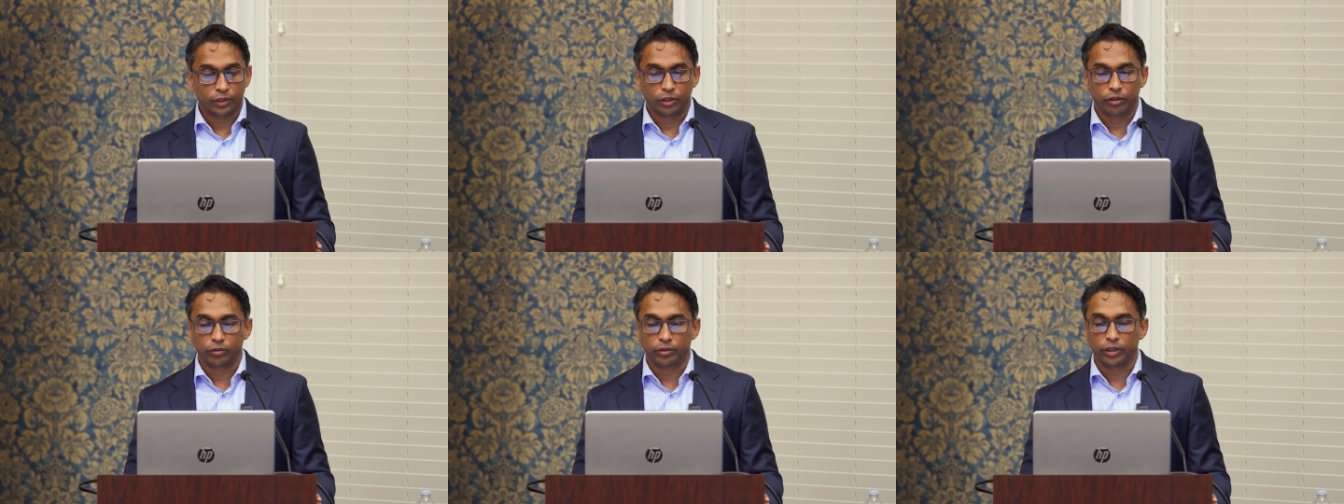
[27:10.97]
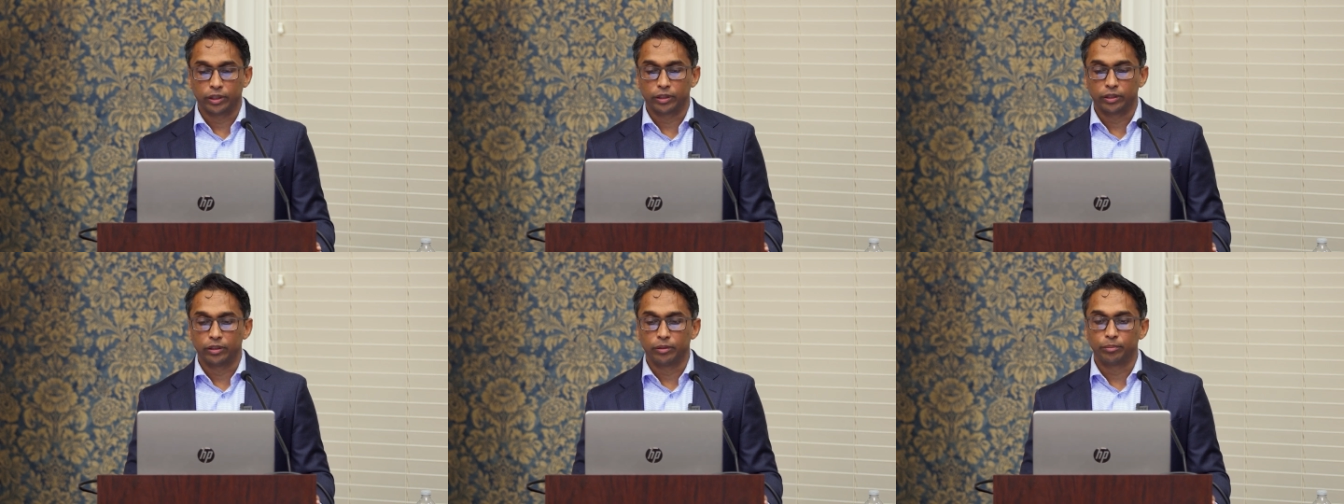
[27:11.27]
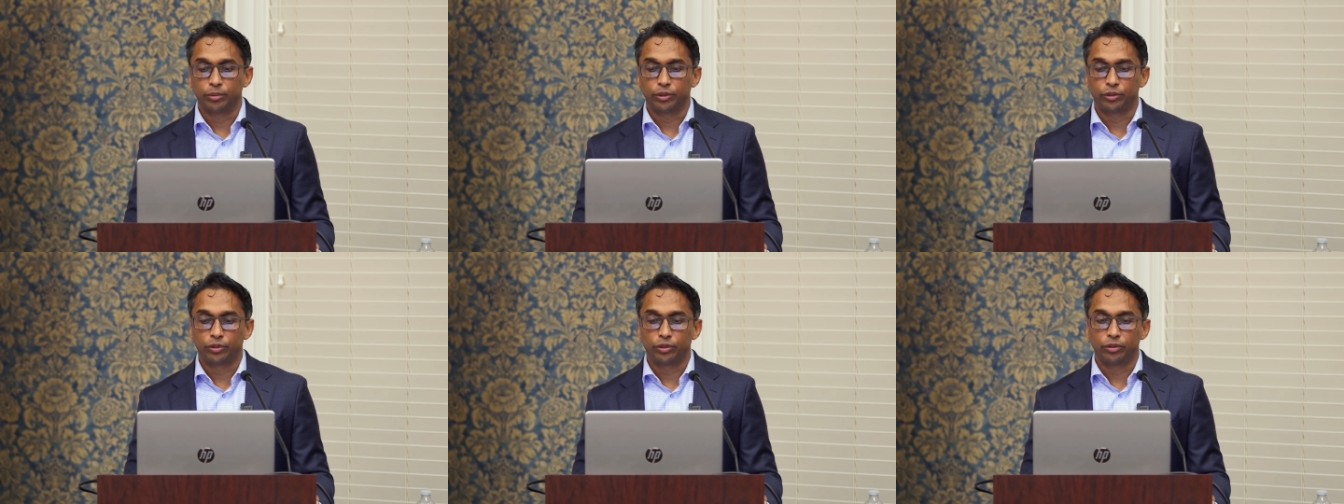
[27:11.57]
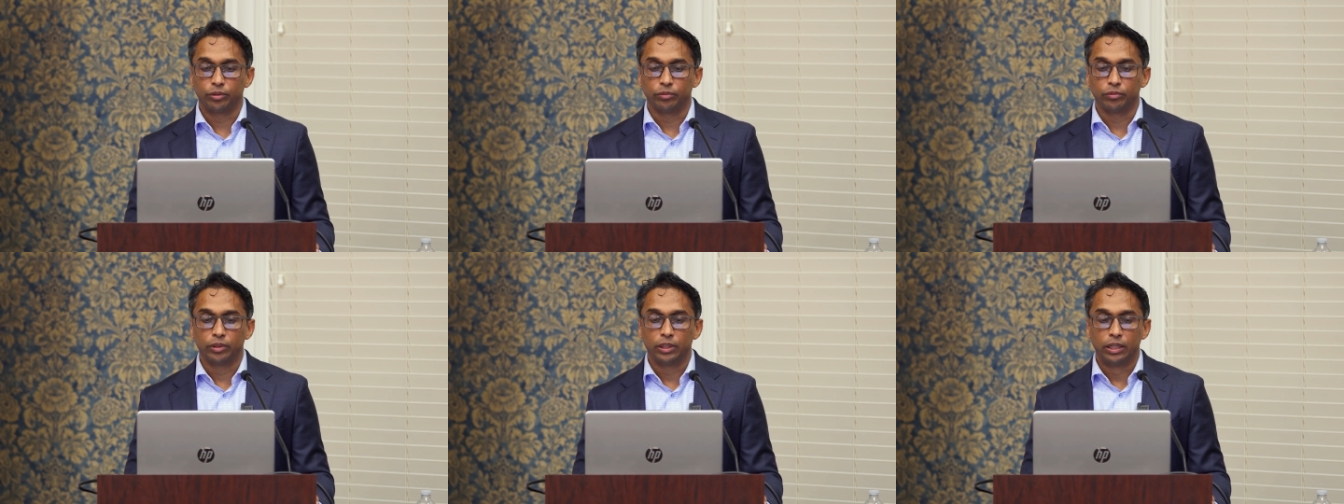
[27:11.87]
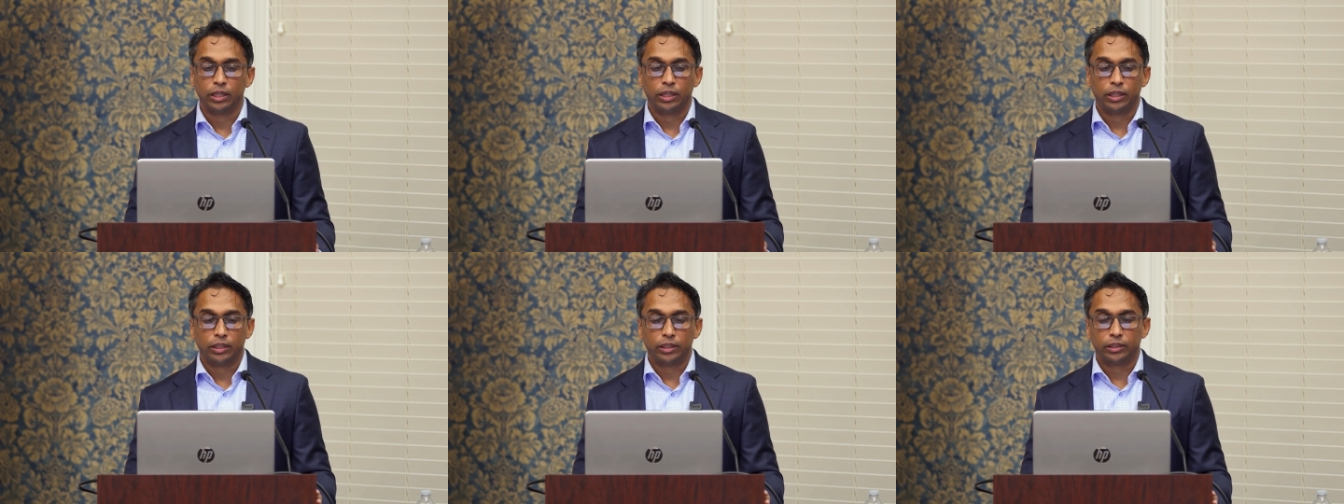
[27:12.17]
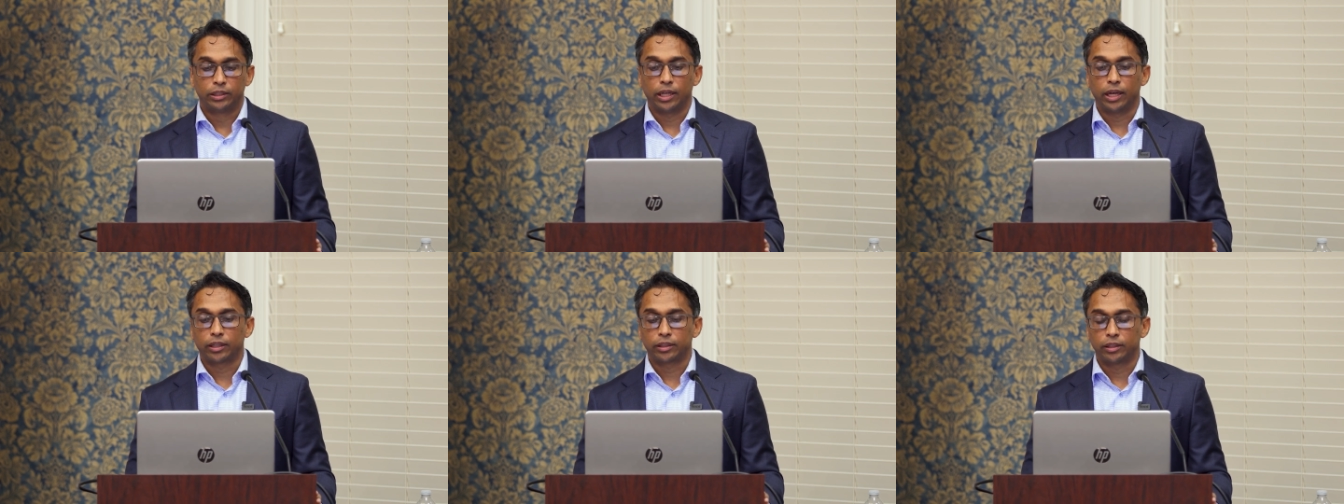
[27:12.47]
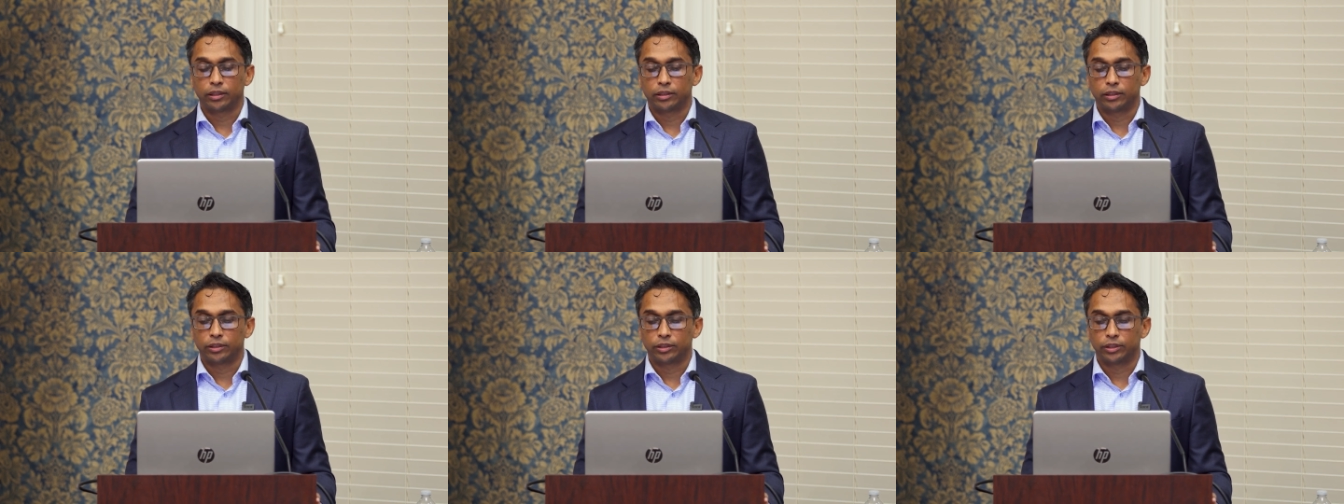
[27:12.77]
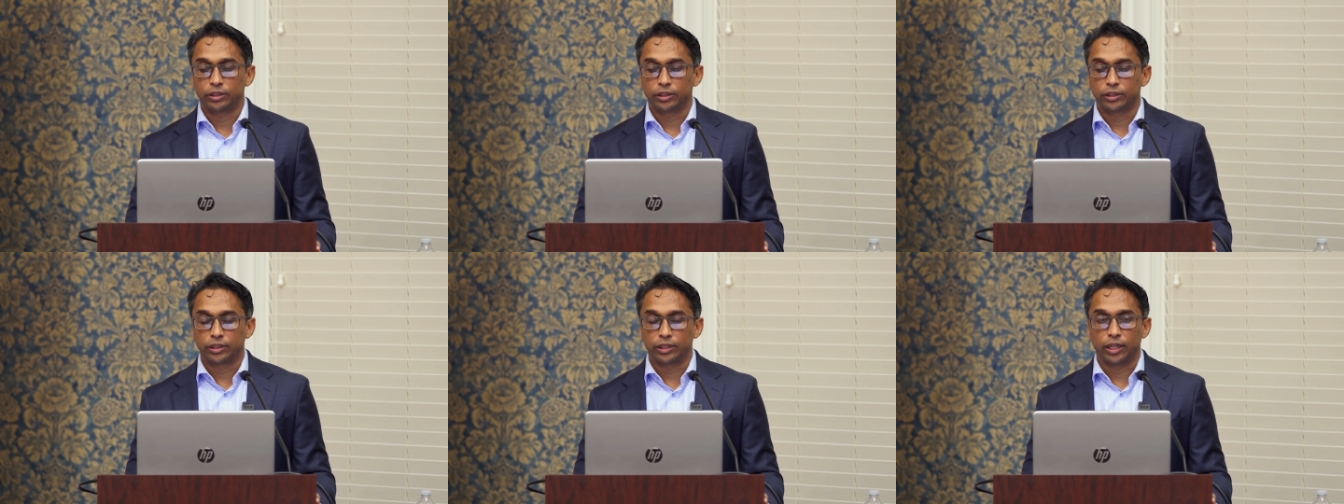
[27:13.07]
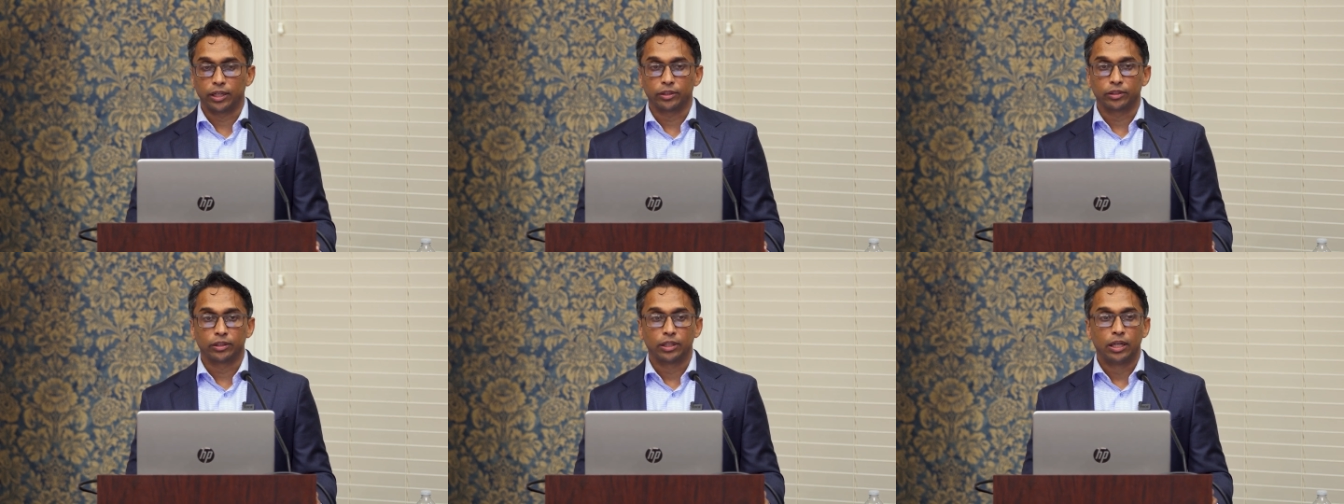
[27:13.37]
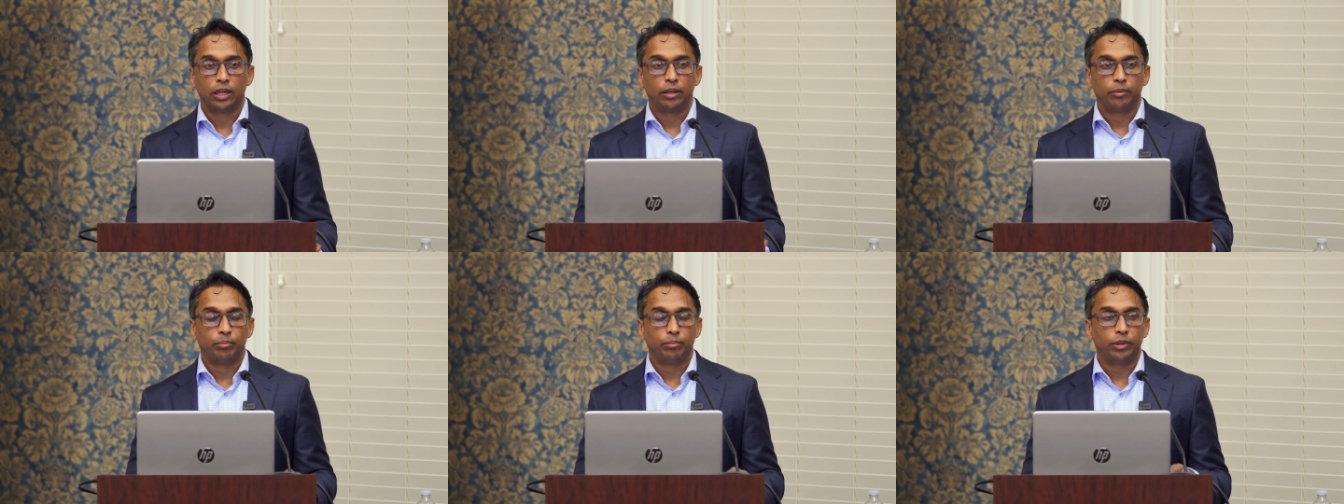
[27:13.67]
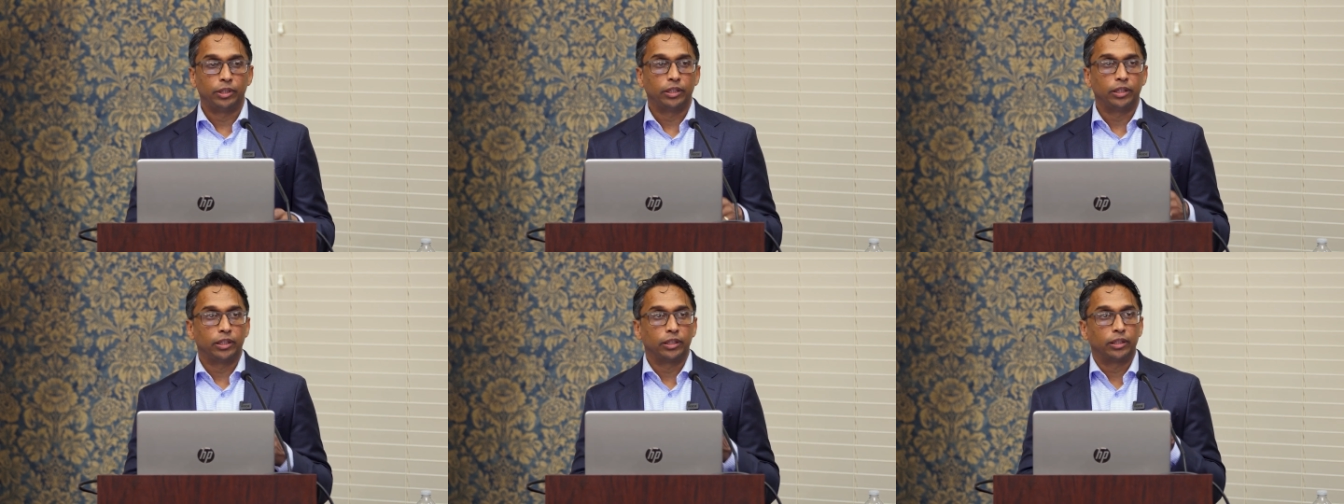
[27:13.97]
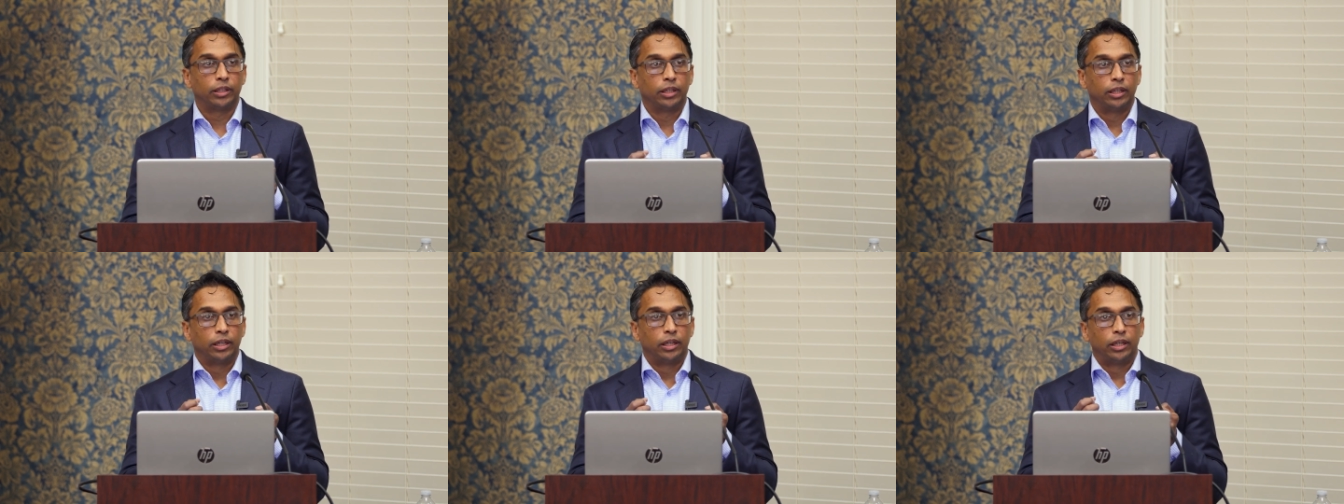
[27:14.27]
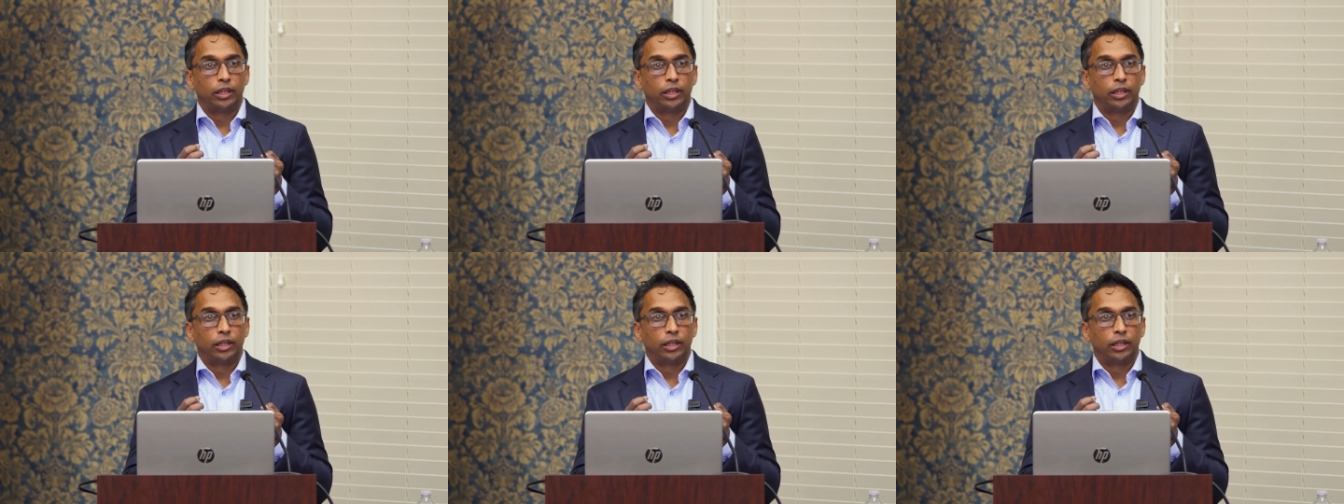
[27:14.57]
Okay, number 2, technical success, meaning